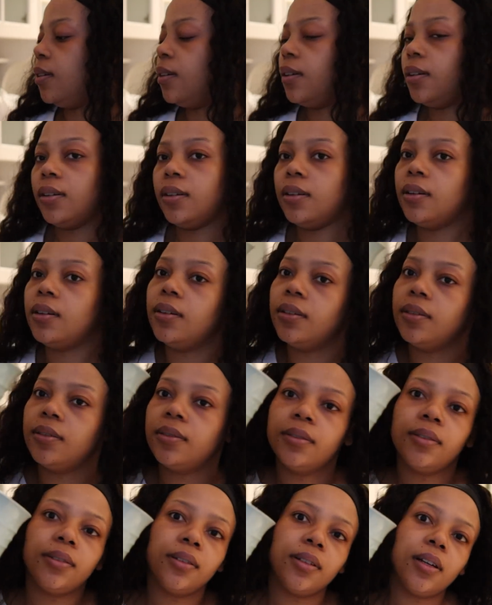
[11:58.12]
Um,
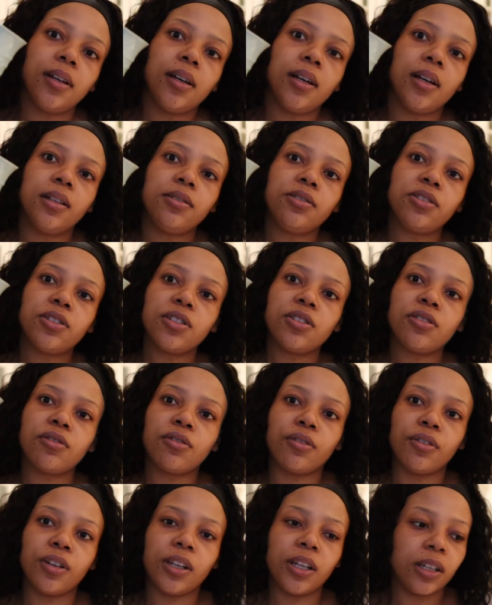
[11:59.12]
it's
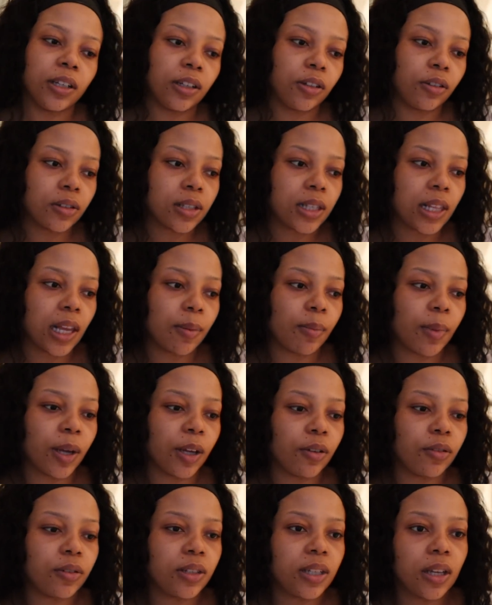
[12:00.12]
just green, it looks like
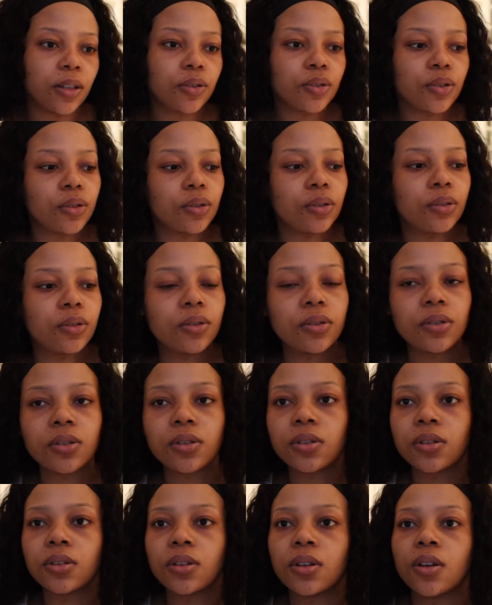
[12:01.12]
my
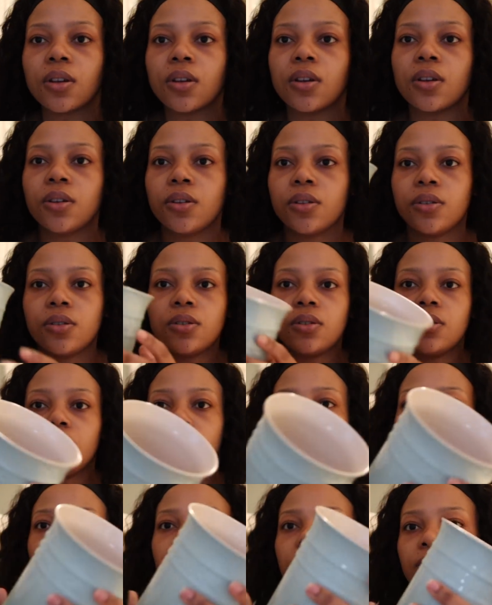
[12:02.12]
utensils.
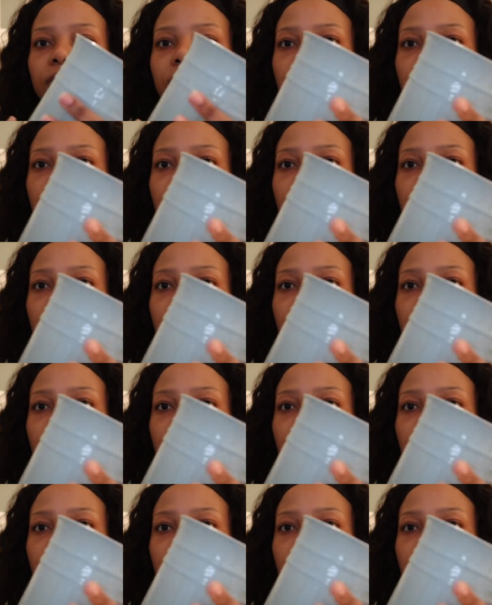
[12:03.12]
So